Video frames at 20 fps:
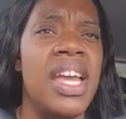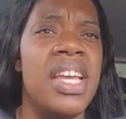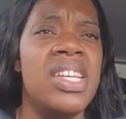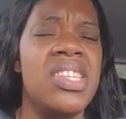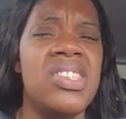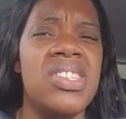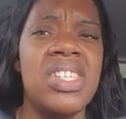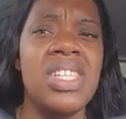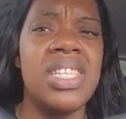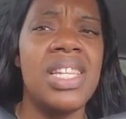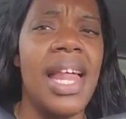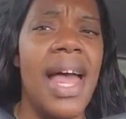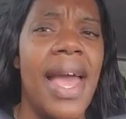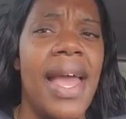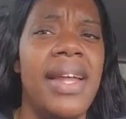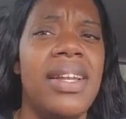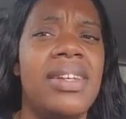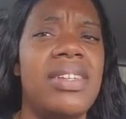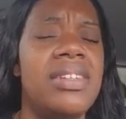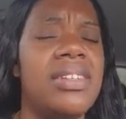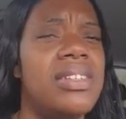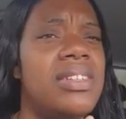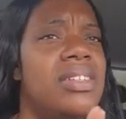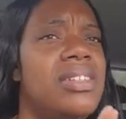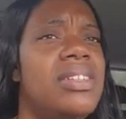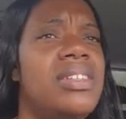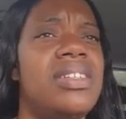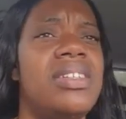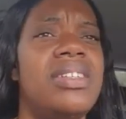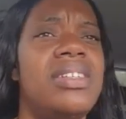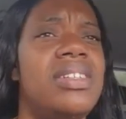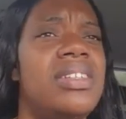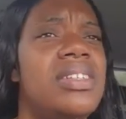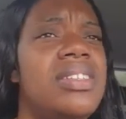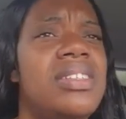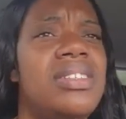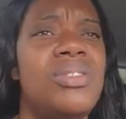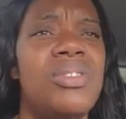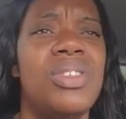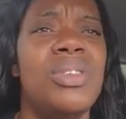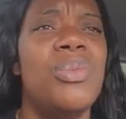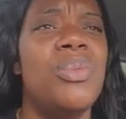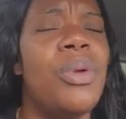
it's just like the the the,